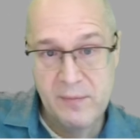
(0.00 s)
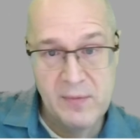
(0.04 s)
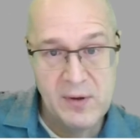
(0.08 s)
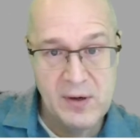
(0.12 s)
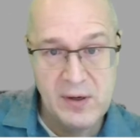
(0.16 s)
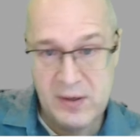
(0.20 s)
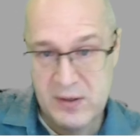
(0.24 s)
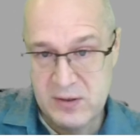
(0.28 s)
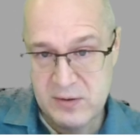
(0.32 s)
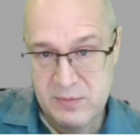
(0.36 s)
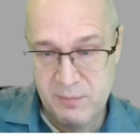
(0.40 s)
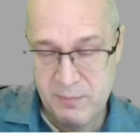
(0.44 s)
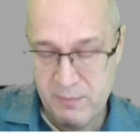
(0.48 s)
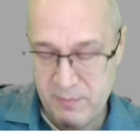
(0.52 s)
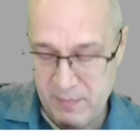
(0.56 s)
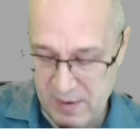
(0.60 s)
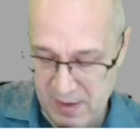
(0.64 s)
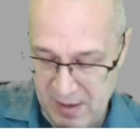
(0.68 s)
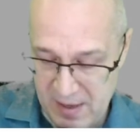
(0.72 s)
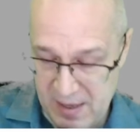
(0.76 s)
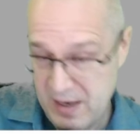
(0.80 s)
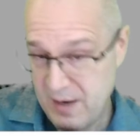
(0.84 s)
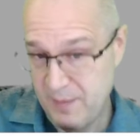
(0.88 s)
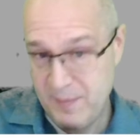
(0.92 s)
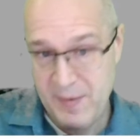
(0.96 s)
And
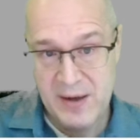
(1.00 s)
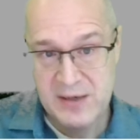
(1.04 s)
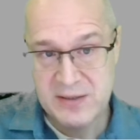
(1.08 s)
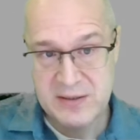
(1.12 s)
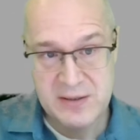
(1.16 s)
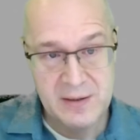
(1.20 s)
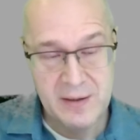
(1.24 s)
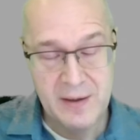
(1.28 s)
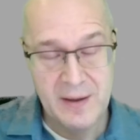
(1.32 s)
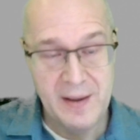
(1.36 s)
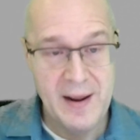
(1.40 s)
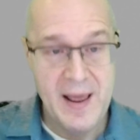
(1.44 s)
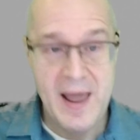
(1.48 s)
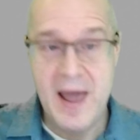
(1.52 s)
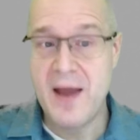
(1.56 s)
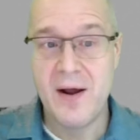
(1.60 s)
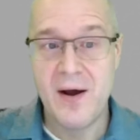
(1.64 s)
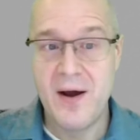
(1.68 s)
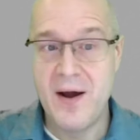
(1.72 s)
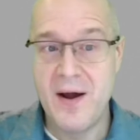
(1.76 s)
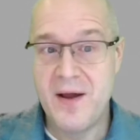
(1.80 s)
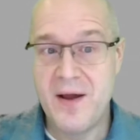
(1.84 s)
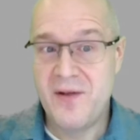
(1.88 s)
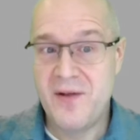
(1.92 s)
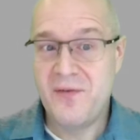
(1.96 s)
it makes an
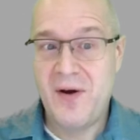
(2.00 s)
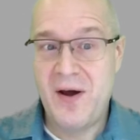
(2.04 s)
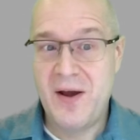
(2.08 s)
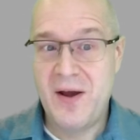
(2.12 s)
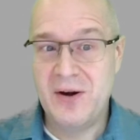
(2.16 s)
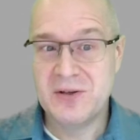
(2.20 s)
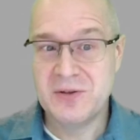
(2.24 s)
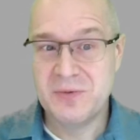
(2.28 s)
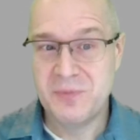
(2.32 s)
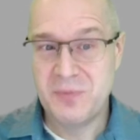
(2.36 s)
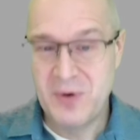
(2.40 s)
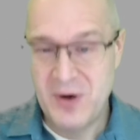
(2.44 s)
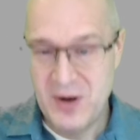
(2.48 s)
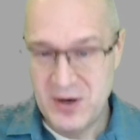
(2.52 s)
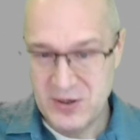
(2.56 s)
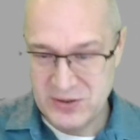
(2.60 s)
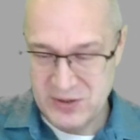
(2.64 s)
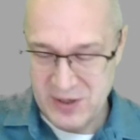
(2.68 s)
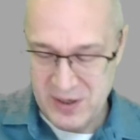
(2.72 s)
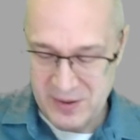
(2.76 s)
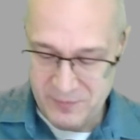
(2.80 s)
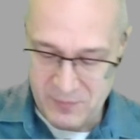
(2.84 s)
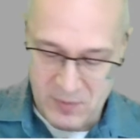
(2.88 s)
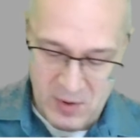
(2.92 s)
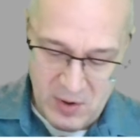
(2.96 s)
anion of hydrogen
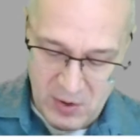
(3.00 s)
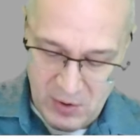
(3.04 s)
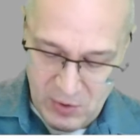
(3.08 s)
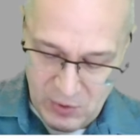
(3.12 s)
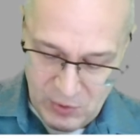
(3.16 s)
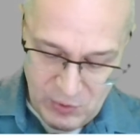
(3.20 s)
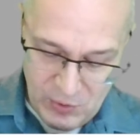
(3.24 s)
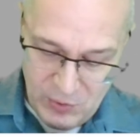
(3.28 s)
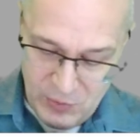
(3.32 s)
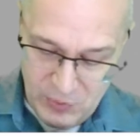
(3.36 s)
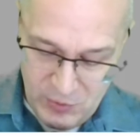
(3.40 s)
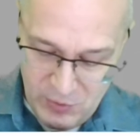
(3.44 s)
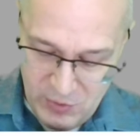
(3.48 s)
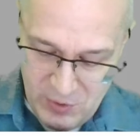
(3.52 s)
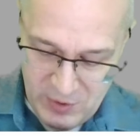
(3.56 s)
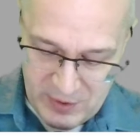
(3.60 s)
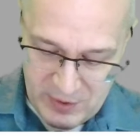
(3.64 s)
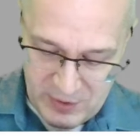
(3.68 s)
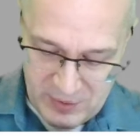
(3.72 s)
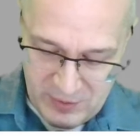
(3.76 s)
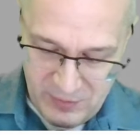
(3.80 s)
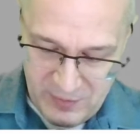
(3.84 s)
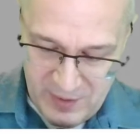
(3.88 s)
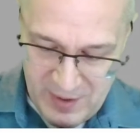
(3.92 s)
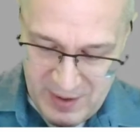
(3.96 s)
peroxide. Who knew you
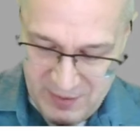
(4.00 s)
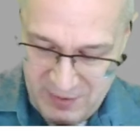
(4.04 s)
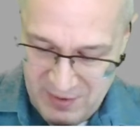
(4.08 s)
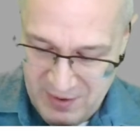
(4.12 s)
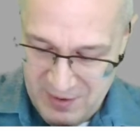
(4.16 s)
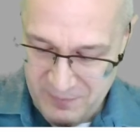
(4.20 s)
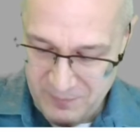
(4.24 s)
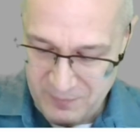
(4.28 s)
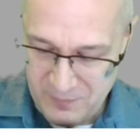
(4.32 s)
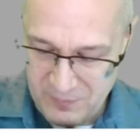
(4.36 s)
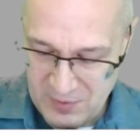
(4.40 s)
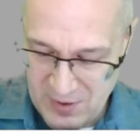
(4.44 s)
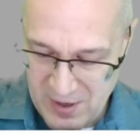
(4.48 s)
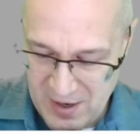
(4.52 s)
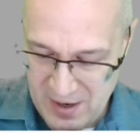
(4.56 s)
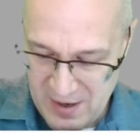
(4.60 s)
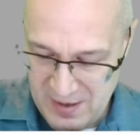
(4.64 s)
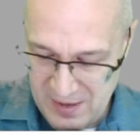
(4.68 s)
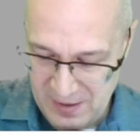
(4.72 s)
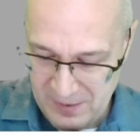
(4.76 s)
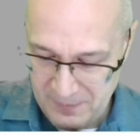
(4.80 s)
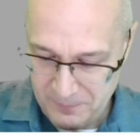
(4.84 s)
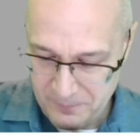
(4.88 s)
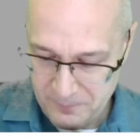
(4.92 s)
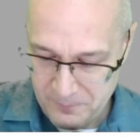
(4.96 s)
could do that, right? Kind of
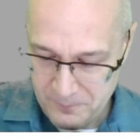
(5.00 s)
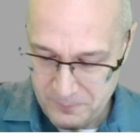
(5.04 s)
neat.